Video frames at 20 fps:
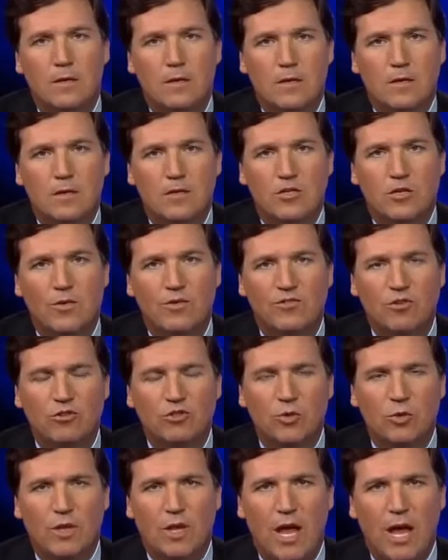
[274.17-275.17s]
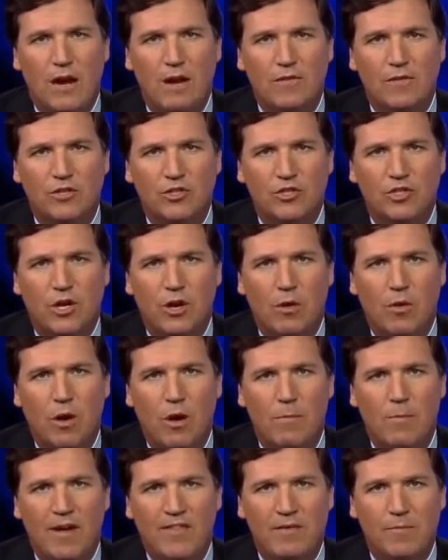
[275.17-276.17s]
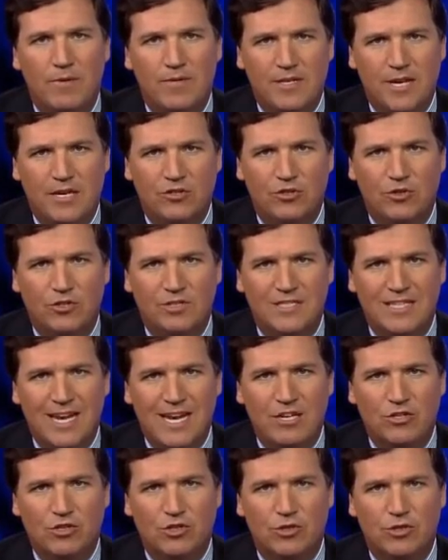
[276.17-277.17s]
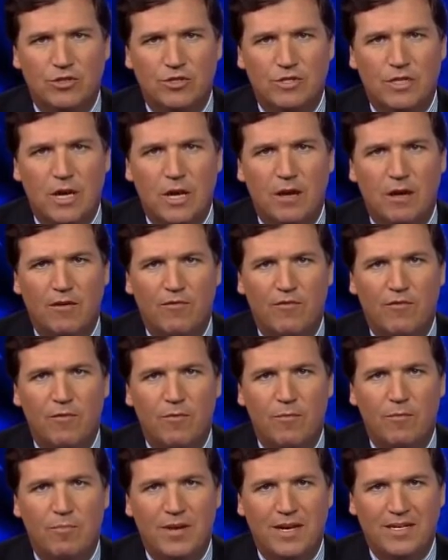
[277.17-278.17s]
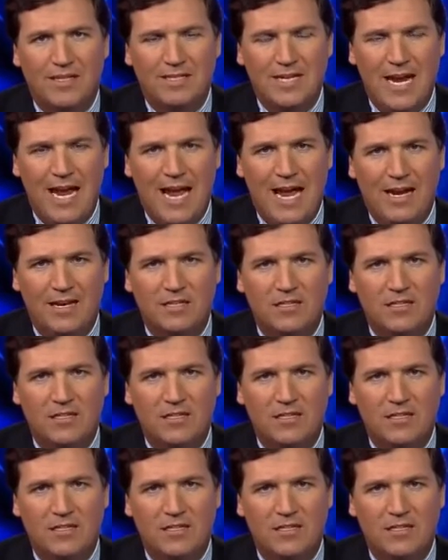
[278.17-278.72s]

So we told you a lot on this show about the potential dangers of big tech.